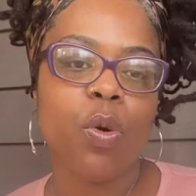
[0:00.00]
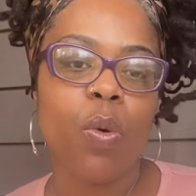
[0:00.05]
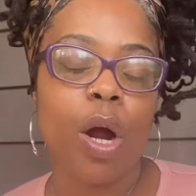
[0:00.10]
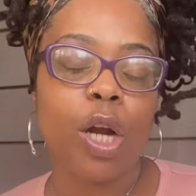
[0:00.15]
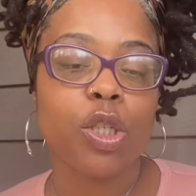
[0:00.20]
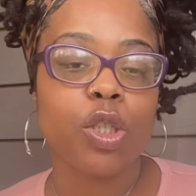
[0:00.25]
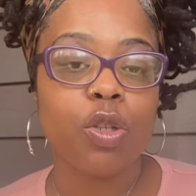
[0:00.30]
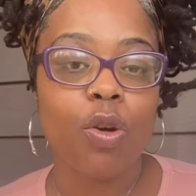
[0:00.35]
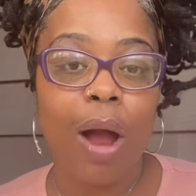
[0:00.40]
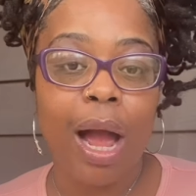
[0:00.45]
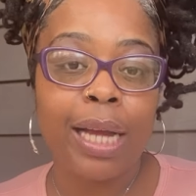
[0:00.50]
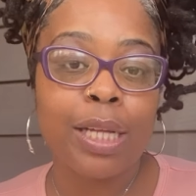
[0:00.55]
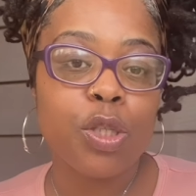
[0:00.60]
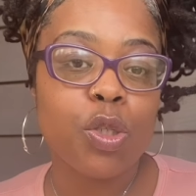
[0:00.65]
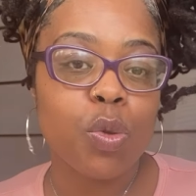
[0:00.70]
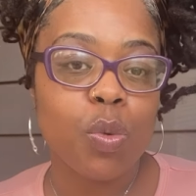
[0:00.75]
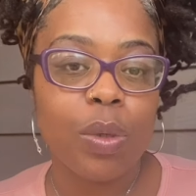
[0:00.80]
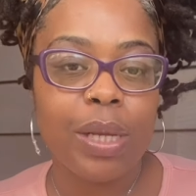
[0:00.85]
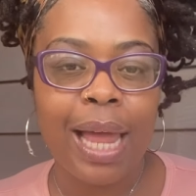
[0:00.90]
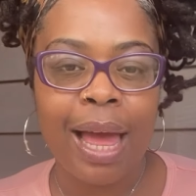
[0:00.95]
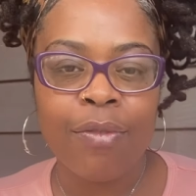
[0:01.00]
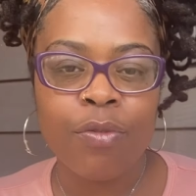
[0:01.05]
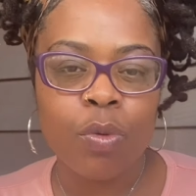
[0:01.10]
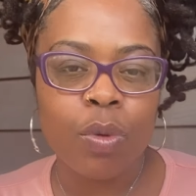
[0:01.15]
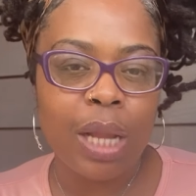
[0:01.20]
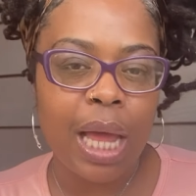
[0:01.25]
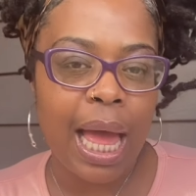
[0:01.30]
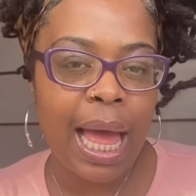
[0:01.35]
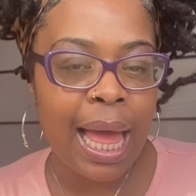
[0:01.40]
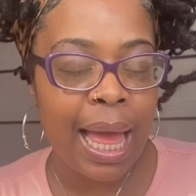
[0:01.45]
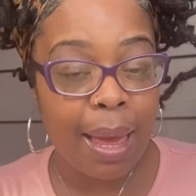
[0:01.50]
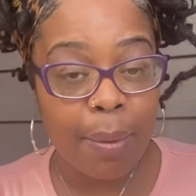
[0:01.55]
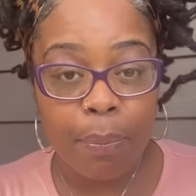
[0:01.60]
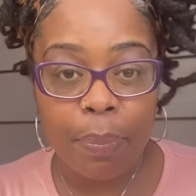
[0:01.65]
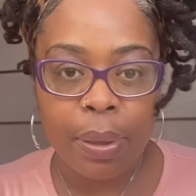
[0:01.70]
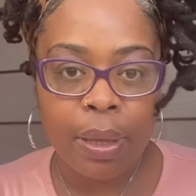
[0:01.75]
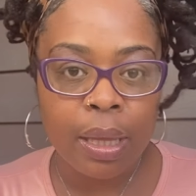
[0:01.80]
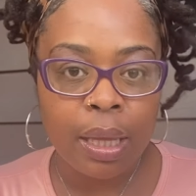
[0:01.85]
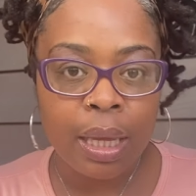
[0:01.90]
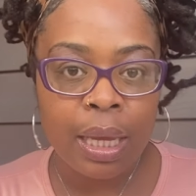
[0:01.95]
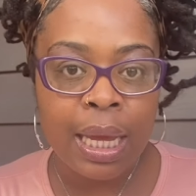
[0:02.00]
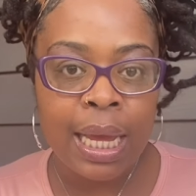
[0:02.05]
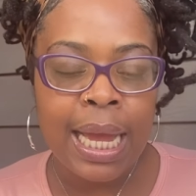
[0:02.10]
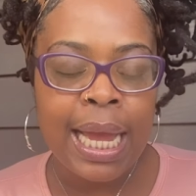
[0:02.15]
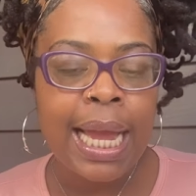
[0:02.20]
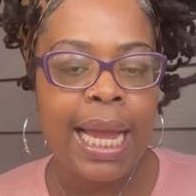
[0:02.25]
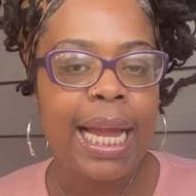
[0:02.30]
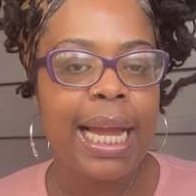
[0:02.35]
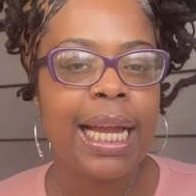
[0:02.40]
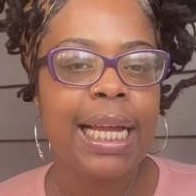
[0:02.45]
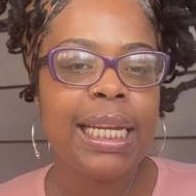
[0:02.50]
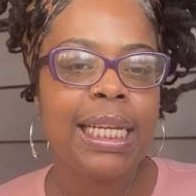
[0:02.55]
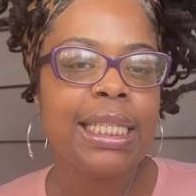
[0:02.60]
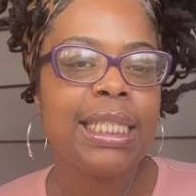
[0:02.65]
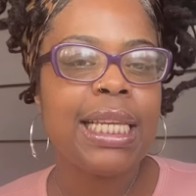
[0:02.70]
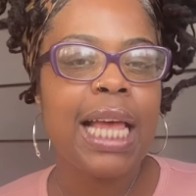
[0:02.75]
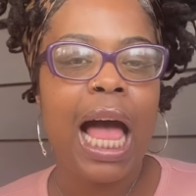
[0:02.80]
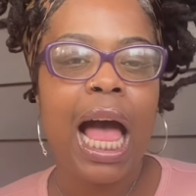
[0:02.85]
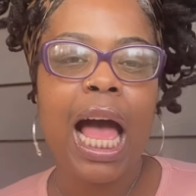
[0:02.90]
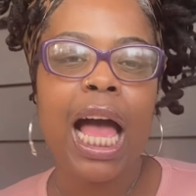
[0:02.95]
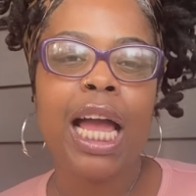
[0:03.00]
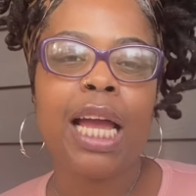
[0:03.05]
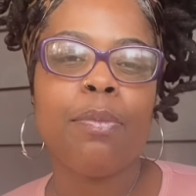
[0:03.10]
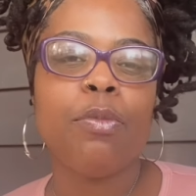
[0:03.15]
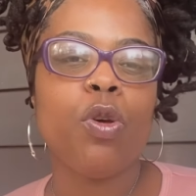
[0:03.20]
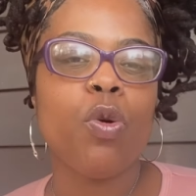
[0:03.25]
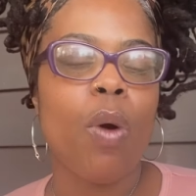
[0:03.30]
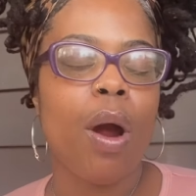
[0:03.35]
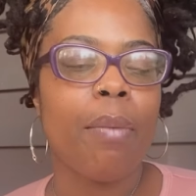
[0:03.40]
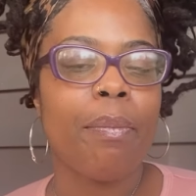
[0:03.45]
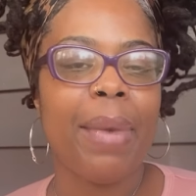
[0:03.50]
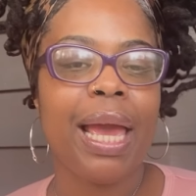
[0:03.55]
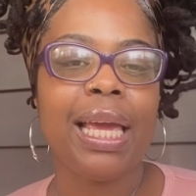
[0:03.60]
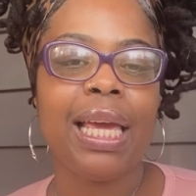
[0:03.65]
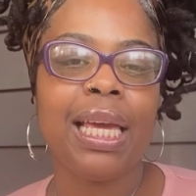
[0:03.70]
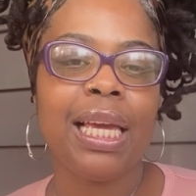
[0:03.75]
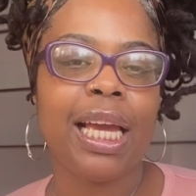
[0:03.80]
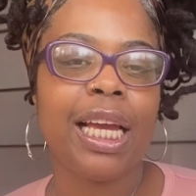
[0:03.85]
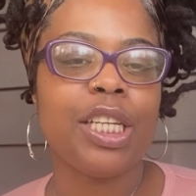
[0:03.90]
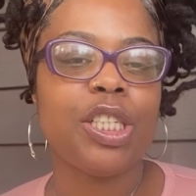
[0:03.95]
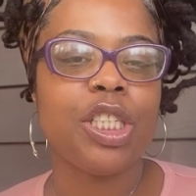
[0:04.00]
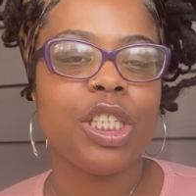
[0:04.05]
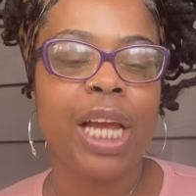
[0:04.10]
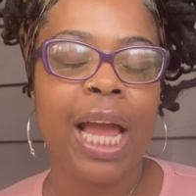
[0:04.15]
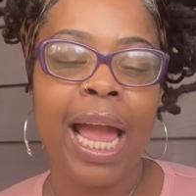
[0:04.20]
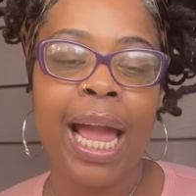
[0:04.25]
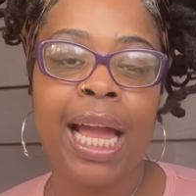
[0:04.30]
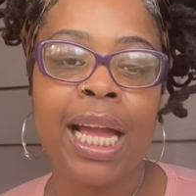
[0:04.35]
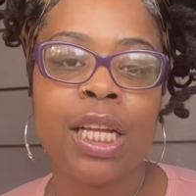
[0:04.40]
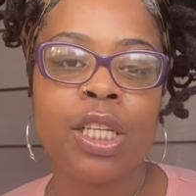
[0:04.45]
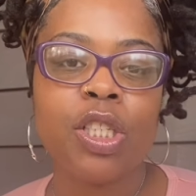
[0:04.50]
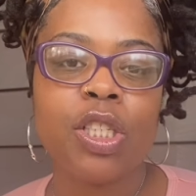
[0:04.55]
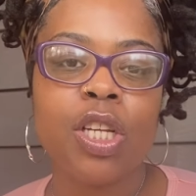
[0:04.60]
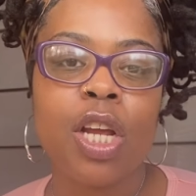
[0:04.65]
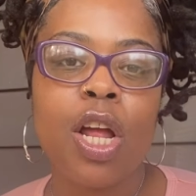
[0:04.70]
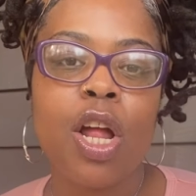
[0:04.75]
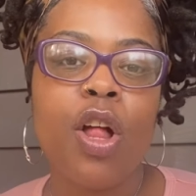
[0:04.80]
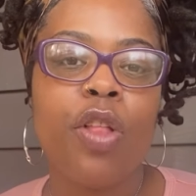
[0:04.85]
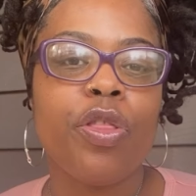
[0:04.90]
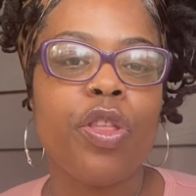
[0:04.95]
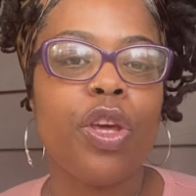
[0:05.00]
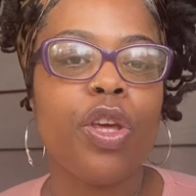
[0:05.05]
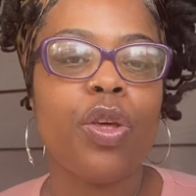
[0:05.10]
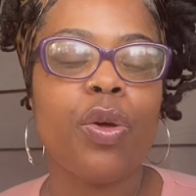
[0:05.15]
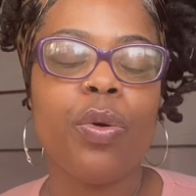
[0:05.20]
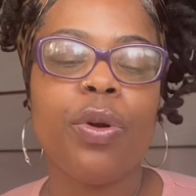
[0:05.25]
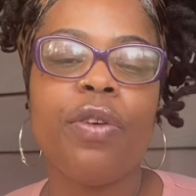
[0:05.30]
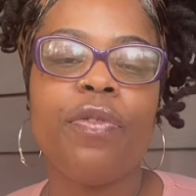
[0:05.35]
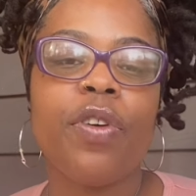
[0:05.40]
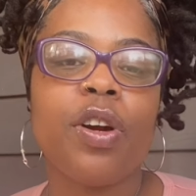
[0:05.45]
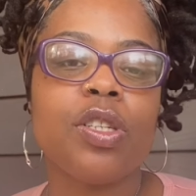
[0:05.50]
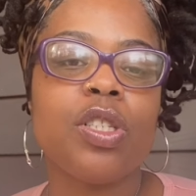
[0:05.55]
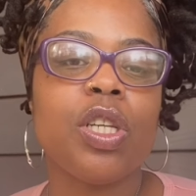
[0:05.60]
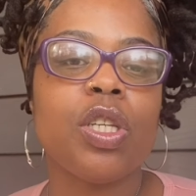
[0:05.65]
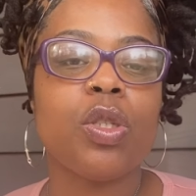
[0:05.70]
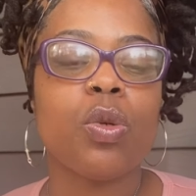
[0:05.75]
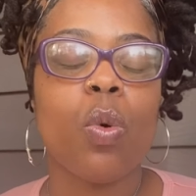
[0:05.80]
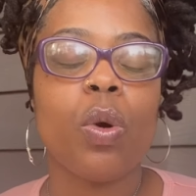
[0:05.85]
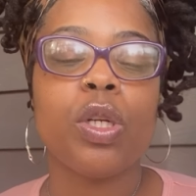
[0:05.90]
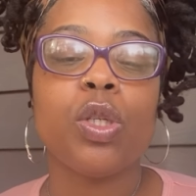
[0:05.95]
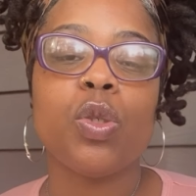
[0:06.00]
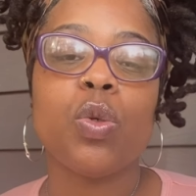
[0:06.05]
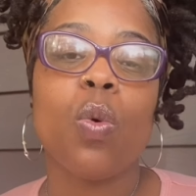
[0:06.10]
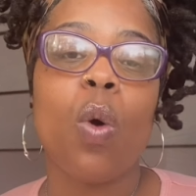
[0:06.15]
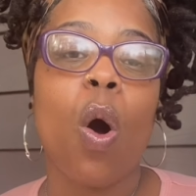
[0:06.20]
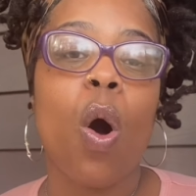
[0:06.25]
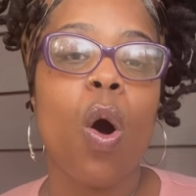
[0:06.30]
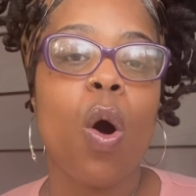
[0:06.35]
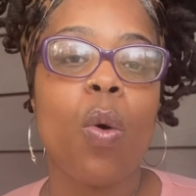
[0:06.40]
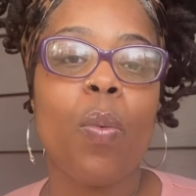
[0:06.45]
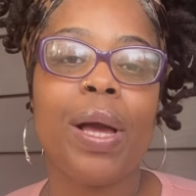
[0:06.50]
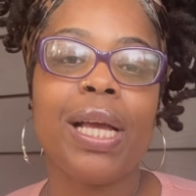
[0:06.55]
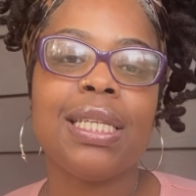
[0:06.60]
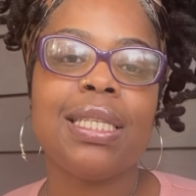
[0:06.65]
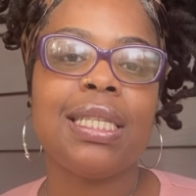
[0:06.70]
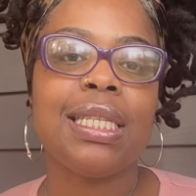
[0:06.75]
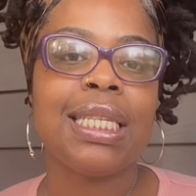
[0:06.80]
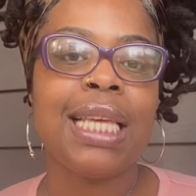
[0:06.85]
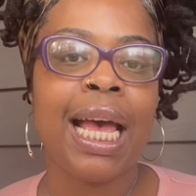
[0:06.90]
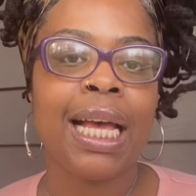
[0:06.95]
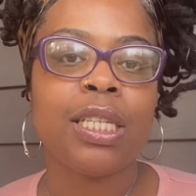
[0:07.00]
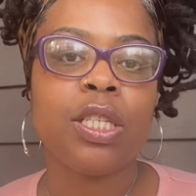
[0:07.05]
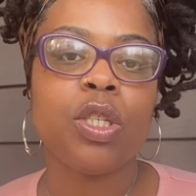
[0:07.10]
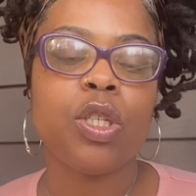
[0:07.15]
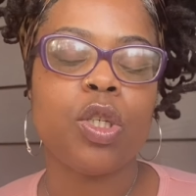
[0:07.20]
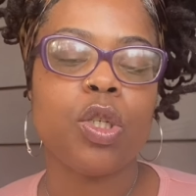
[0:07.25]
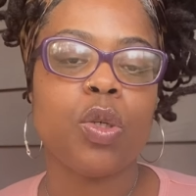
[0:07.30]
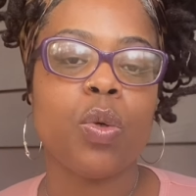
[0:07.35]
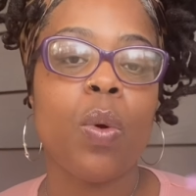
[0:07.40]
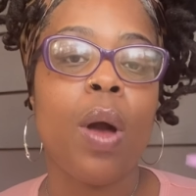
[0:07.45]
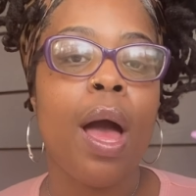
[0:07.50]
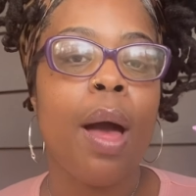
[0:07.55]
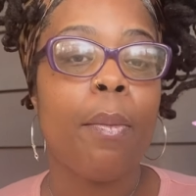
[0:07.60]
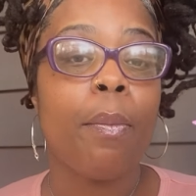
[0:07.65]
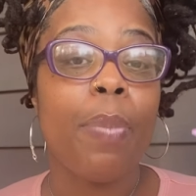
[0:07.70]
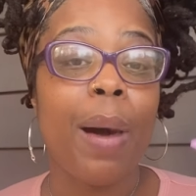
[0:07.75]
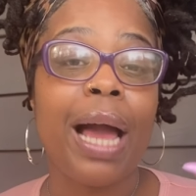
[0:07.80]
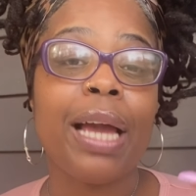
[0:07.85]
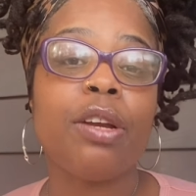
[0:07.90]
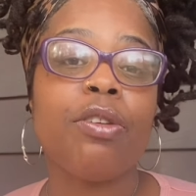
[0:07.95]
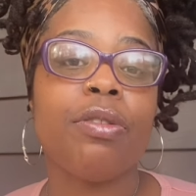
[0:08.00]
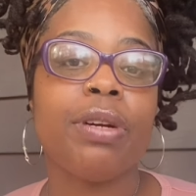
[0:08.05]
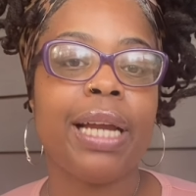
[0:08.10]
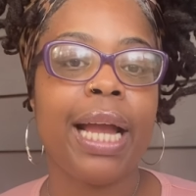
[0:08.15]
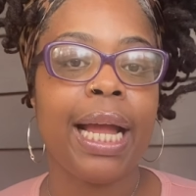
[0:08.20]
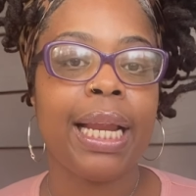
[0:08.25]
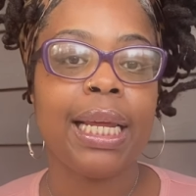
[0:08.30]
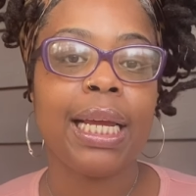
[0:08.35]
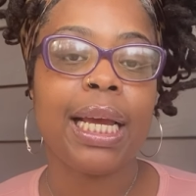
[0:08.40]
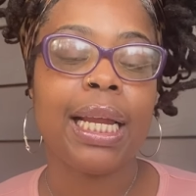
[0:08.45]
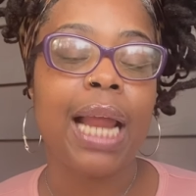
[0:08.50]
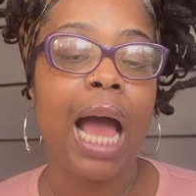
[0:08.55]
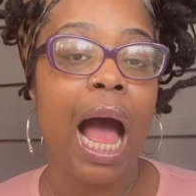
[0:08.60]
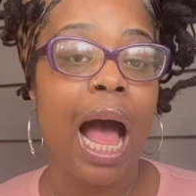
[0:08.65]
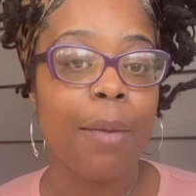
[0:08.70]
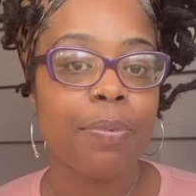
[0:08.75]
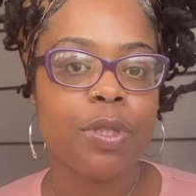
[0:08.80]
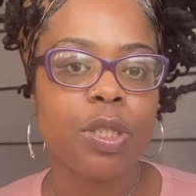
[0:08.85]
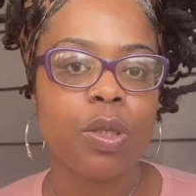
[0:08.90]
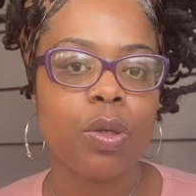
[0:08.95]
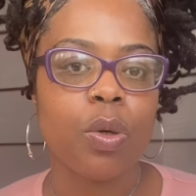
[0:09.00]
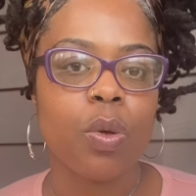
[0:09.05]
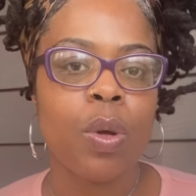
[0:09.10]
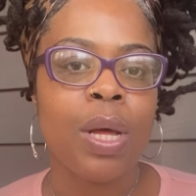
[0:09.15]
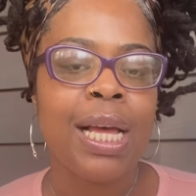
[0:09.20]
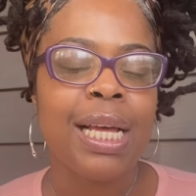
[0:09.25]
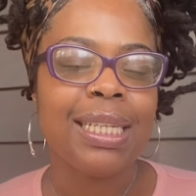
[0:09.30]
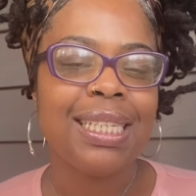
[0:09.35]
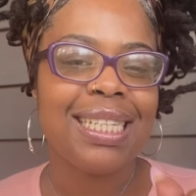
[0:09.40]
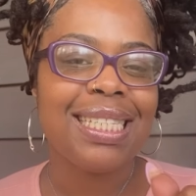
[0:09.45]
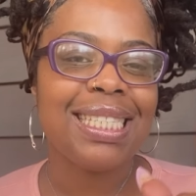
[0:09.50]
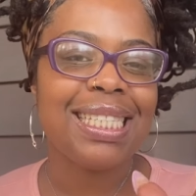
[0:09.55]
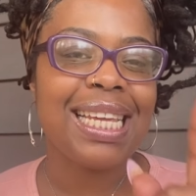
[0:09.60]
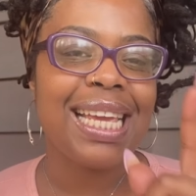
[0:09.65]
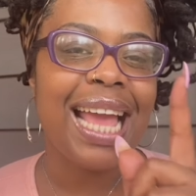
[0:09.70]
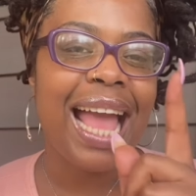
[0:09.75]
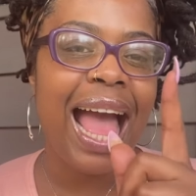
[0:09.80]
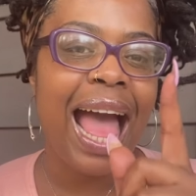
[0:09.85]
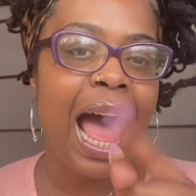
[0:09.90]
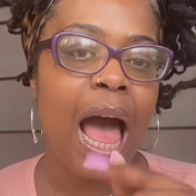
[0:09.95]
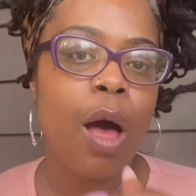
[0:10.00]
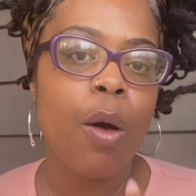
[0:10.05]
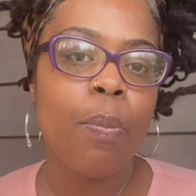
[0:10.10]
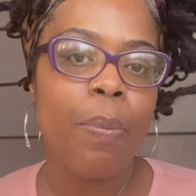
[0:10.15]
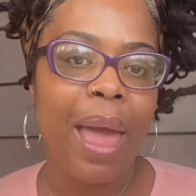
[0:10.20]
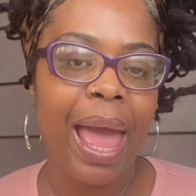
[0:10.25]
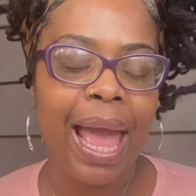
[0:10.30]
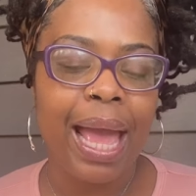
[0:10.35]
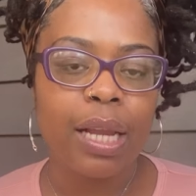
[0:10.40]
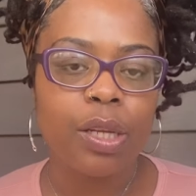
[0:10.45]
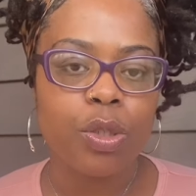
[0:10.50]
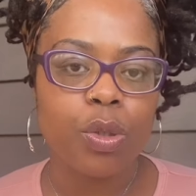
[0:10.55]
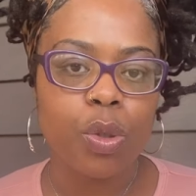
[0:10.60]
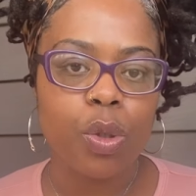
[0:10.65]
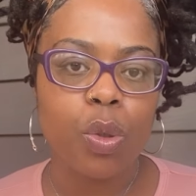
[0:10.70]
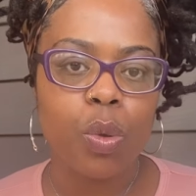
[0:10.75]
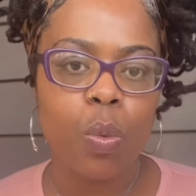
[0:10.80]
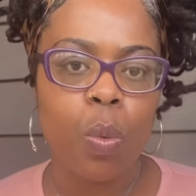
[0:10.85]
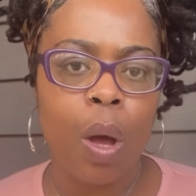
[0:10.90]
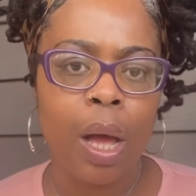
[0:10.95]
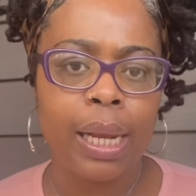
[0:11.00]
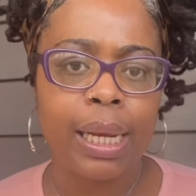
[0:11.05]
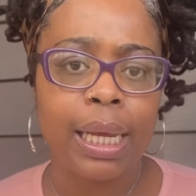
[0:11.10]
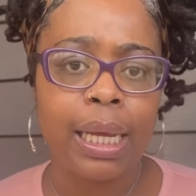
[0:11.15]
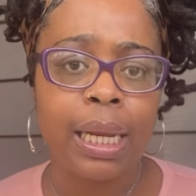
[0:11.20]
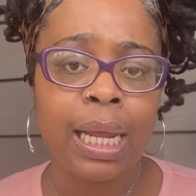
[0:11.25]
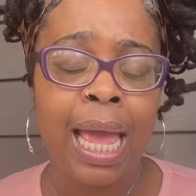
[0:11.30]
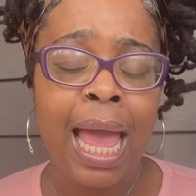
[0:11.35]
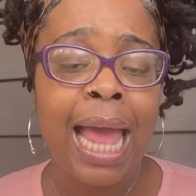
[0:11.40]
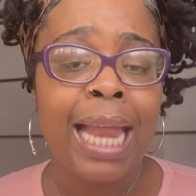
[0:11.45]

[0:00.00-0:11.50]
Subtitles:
you are trying to level up, anytime you are making a change, the universe is going to always test you by creating an obstacle to see how bad do you want it.